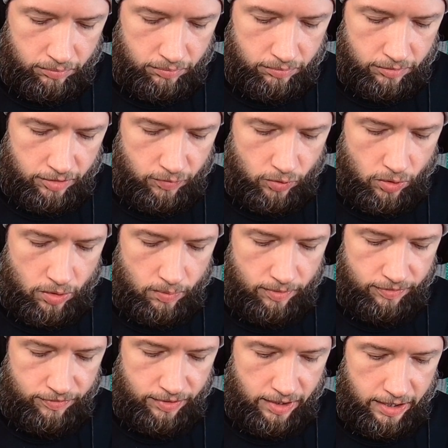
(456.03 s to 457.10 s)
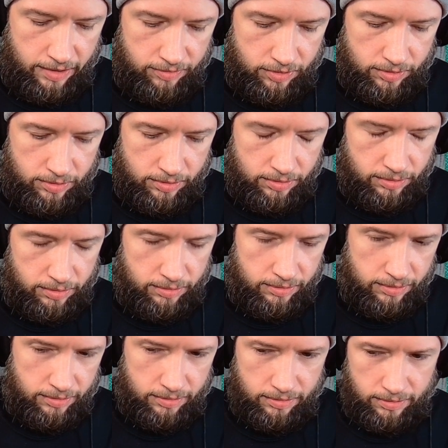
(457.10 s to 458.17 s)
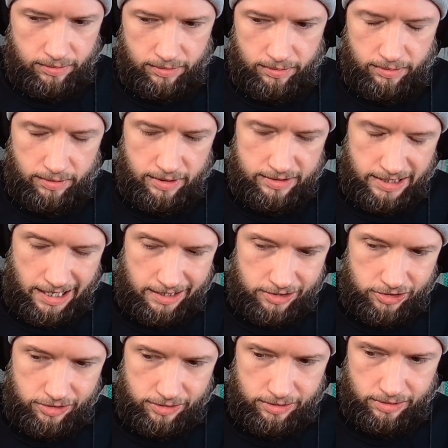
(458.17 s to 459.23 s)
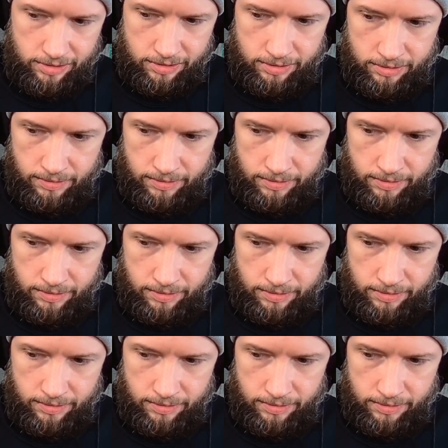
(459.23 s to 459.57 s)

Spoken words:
If we're going with flavor, texture